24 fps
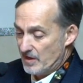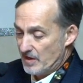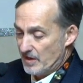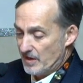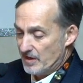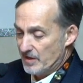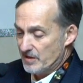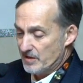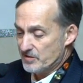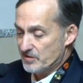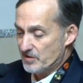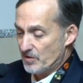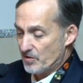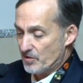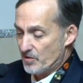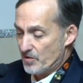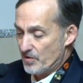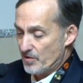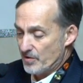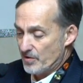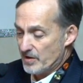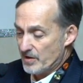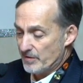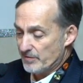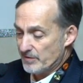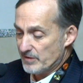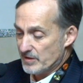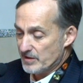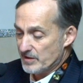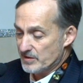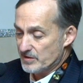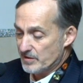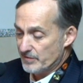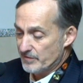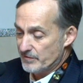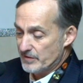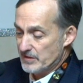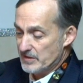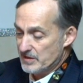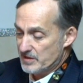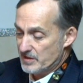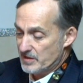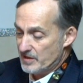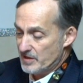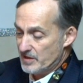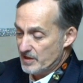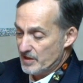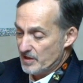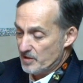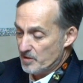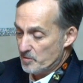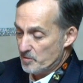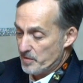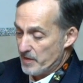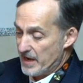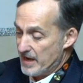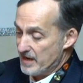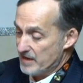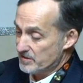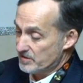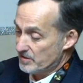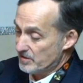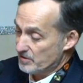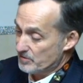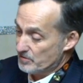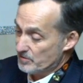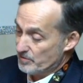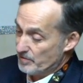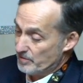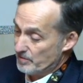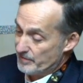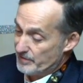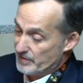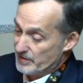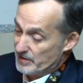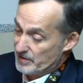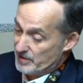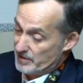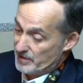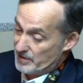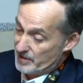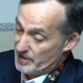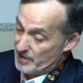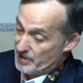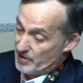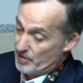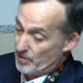And is there current evidence of VTE and a past history of VTE